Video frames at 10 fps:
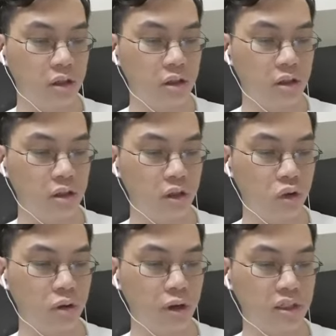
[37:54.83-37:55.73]
the
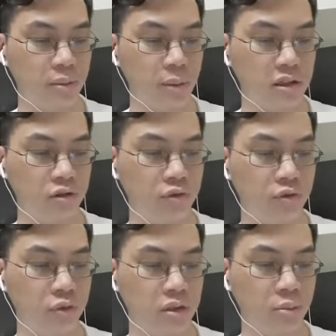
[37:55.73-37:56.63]
crew has a passive
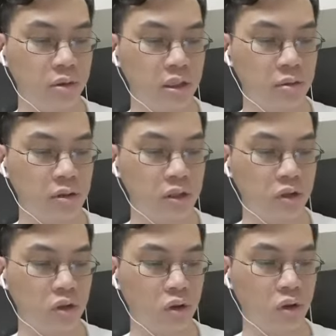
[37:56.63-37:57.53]
wisdom perception
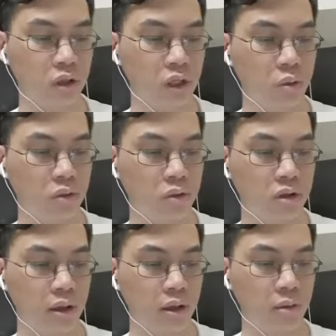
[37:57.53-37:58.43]
score equal to
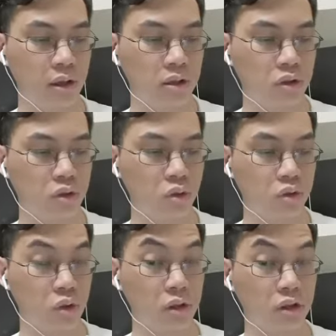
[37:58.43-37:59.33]
10 plus crew's
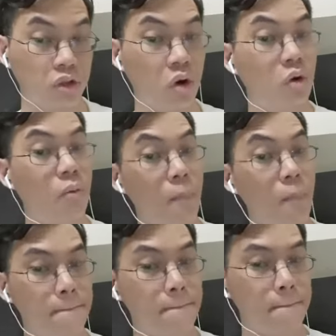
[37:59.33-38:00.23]
quality score.
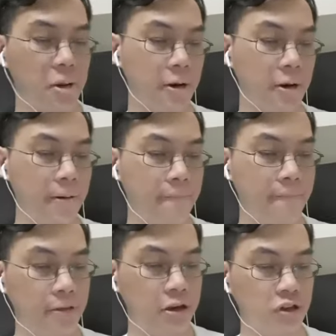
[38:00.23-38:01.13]
Hmm, okay,
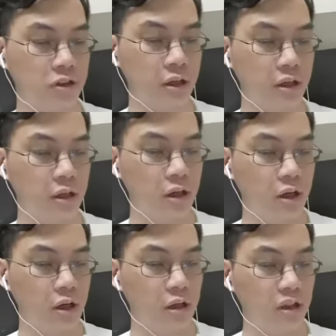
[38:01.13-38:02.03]
interesting.
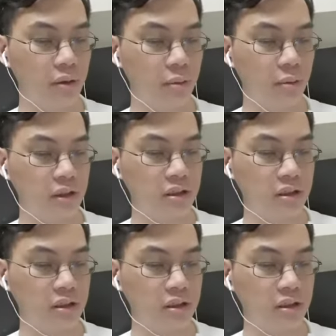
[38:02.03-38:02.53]
The DM might decide